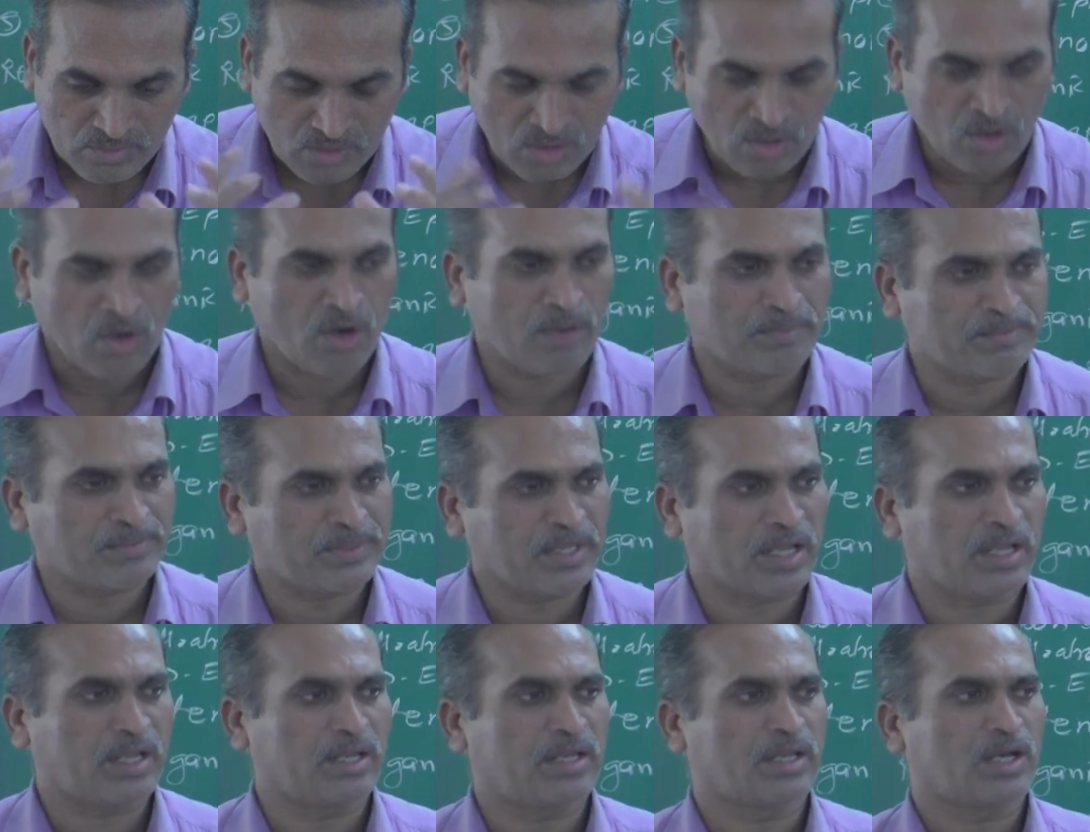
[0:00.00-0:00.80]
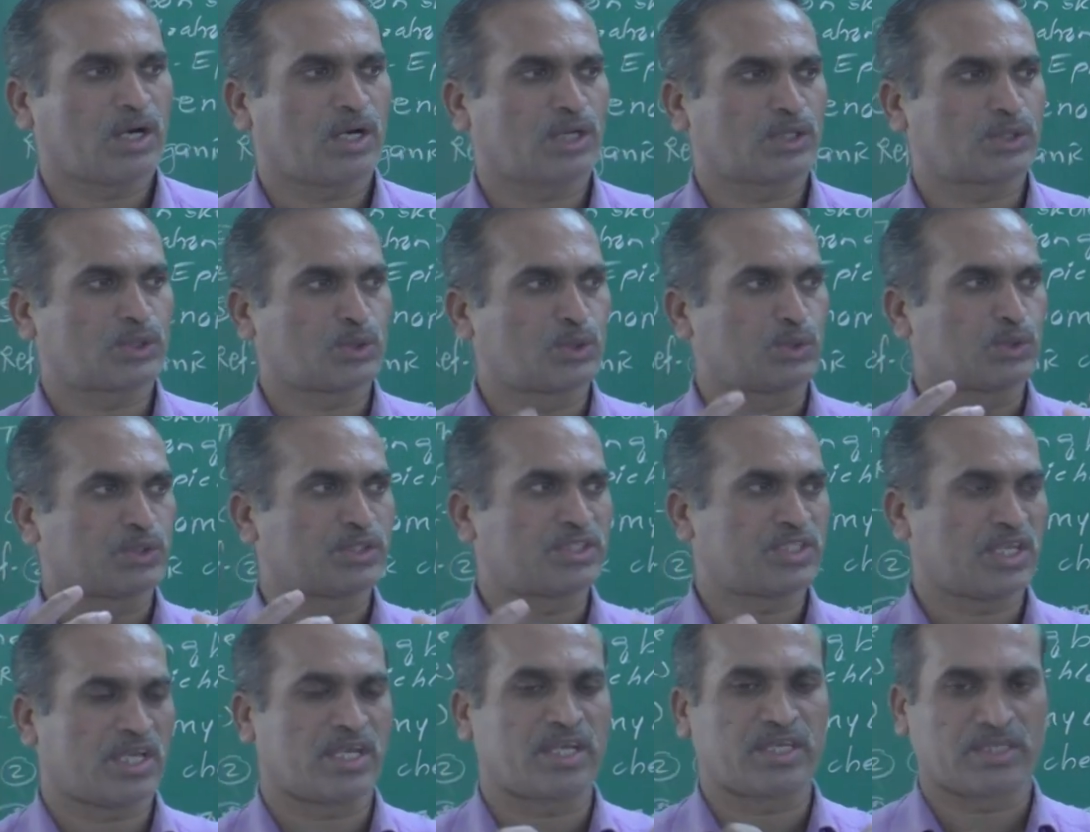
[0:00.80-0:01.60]
obtain or to
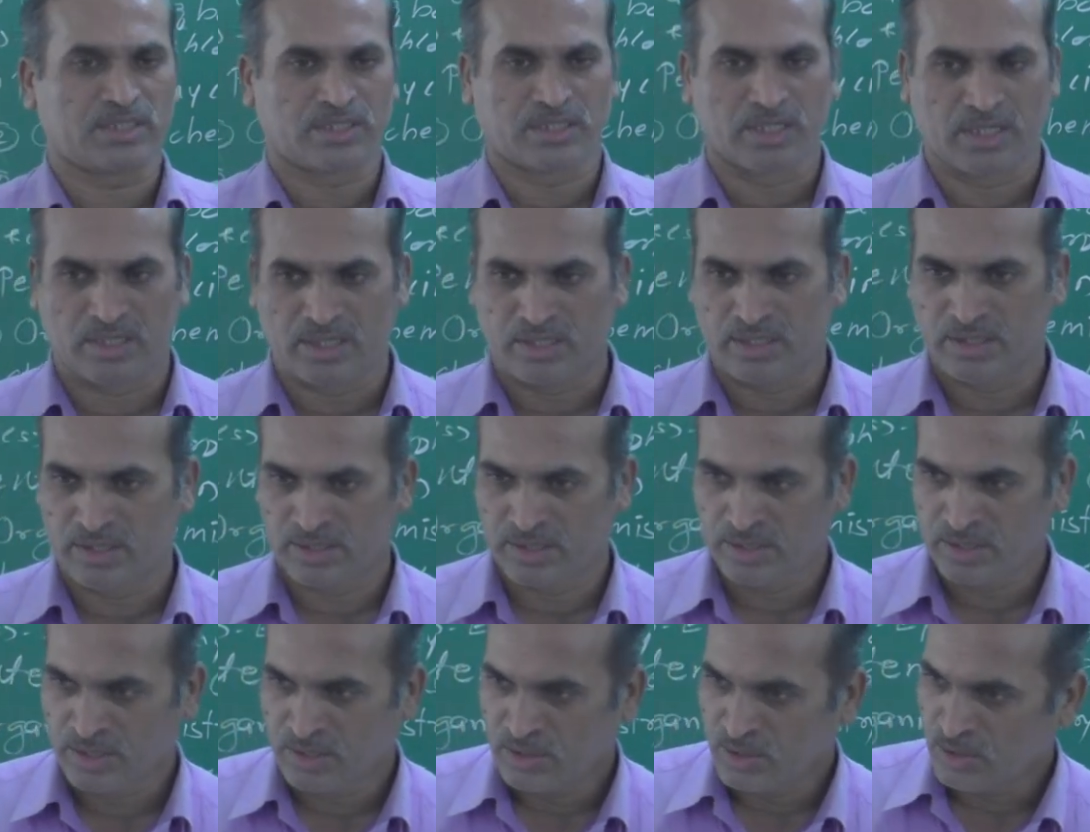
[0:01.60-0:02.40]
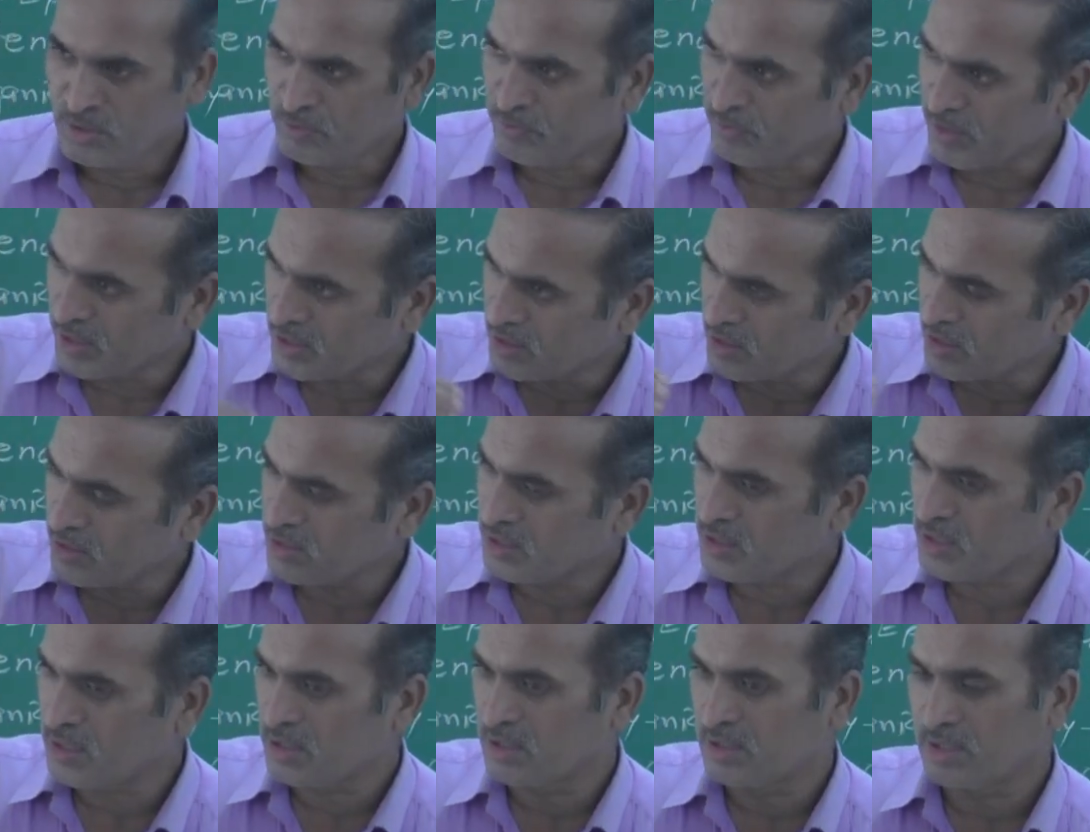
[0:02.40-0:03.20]
check the whether
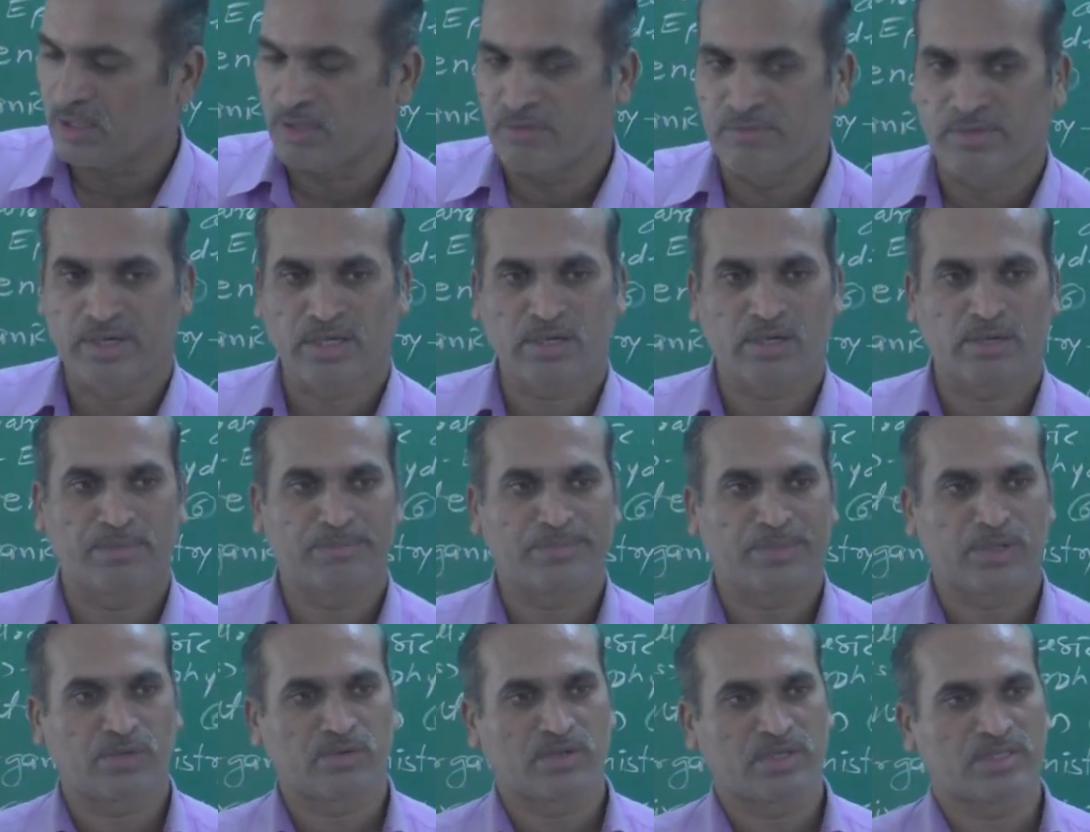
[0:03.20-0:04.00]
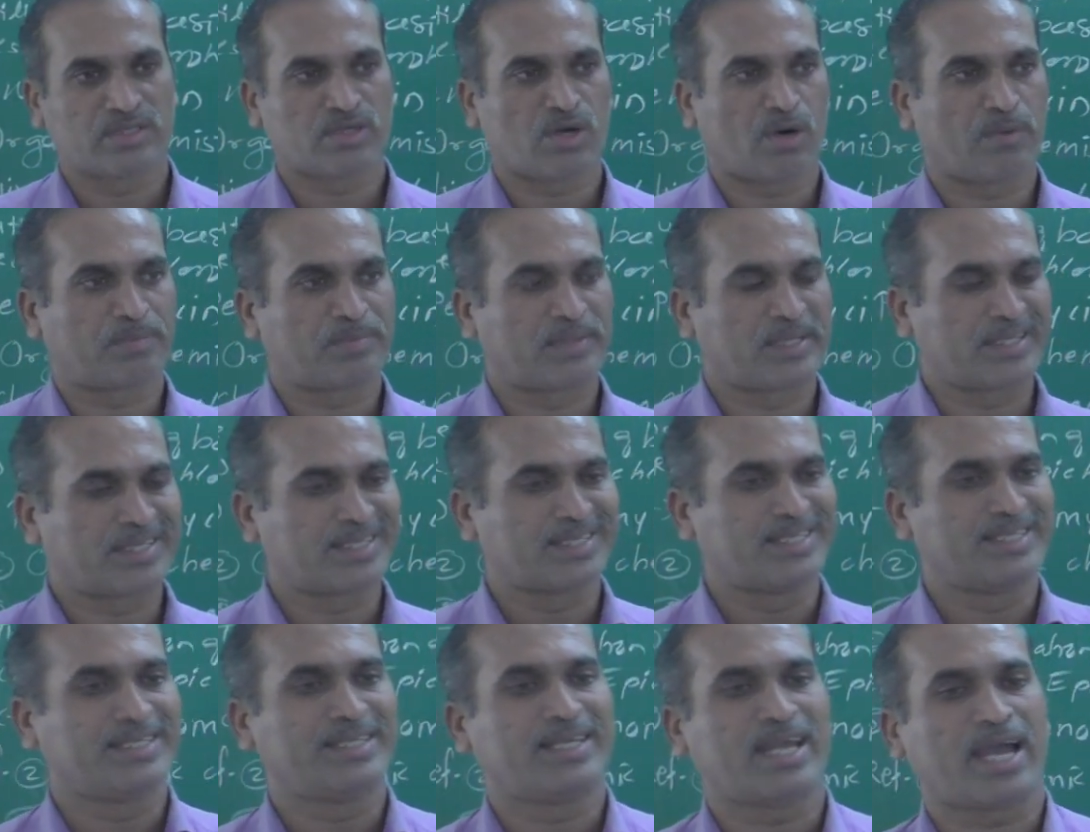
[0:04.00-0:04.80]
the given compound is
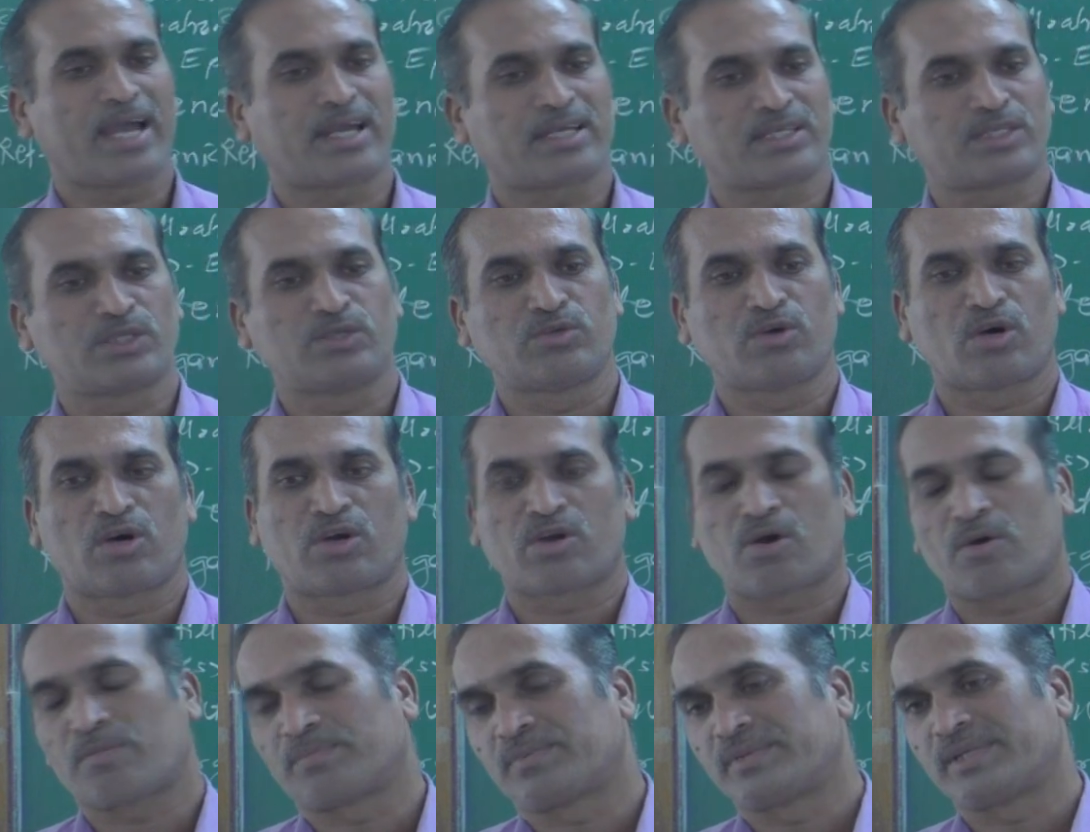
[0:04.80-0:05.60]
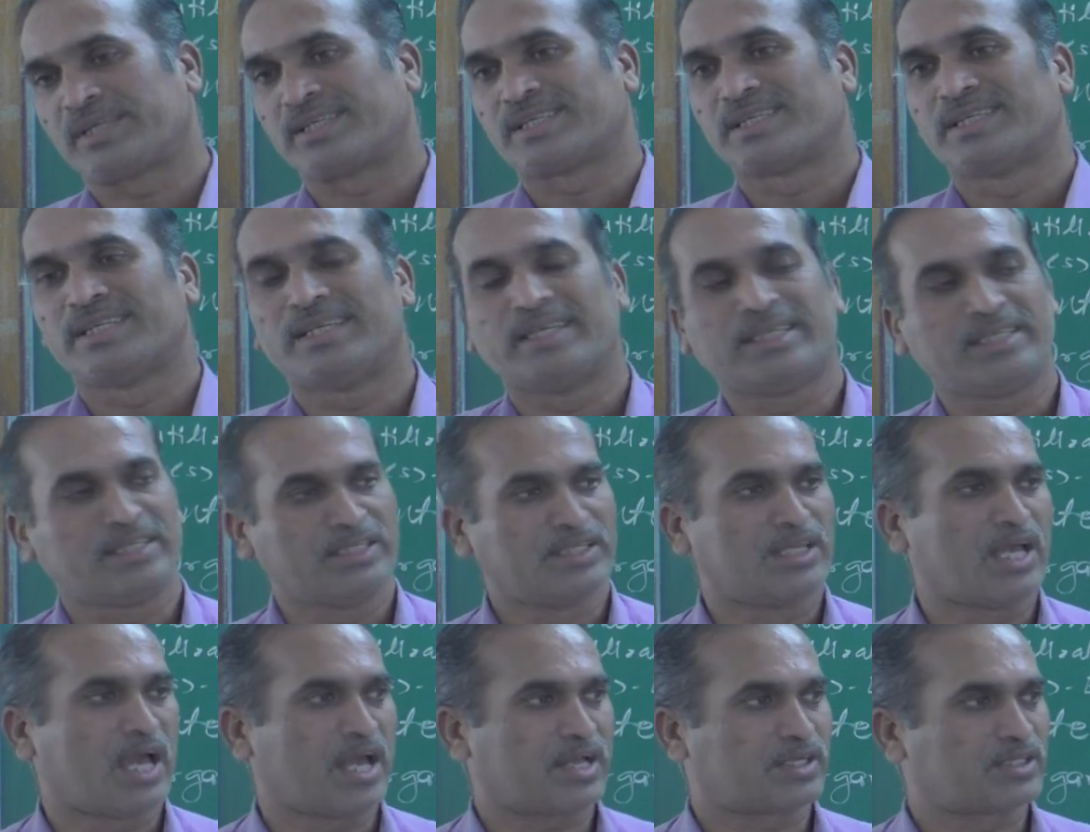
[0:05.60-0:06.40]
optically active or optically
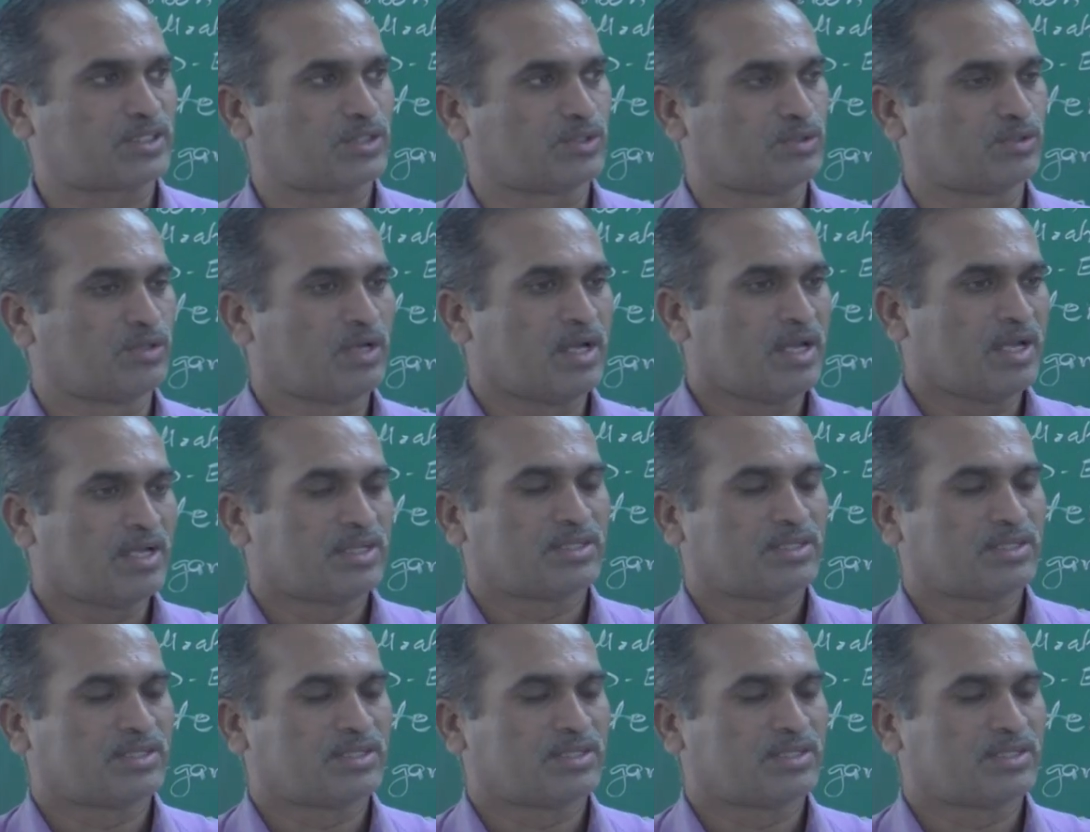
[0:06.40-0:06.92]
inactive.